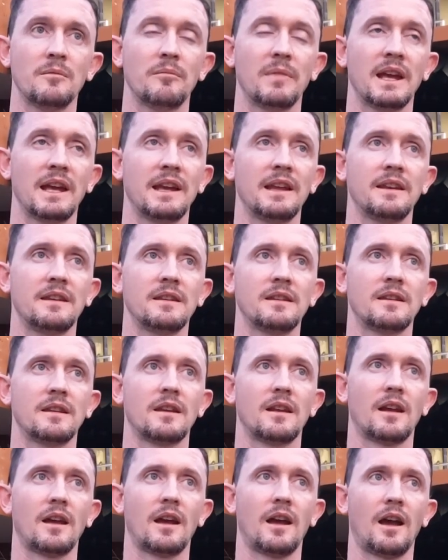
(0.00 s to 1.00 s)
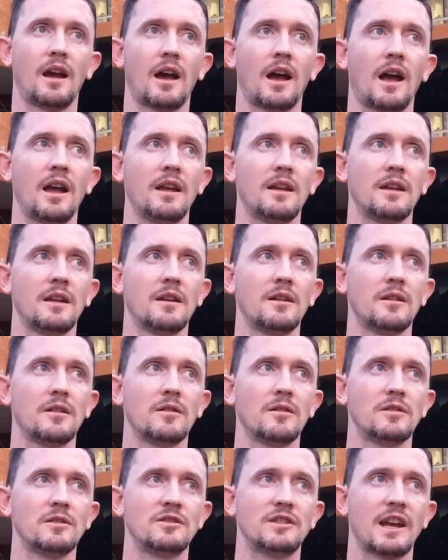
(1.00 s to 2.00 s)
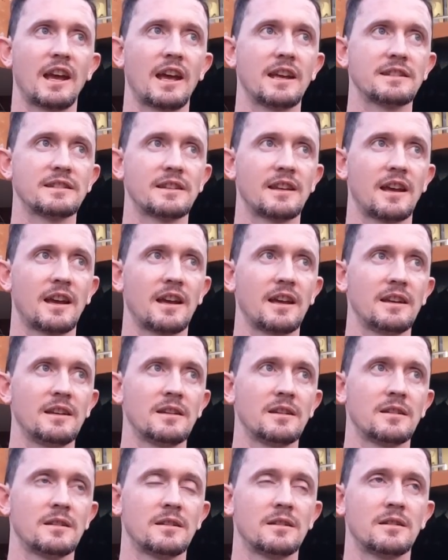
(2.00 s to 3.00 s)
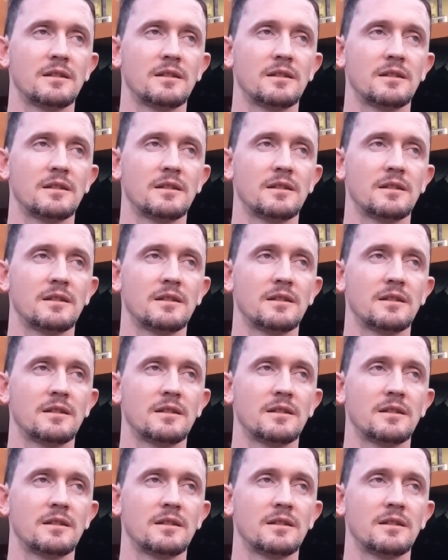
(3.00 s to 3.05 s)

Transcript: Man, I Jazz and I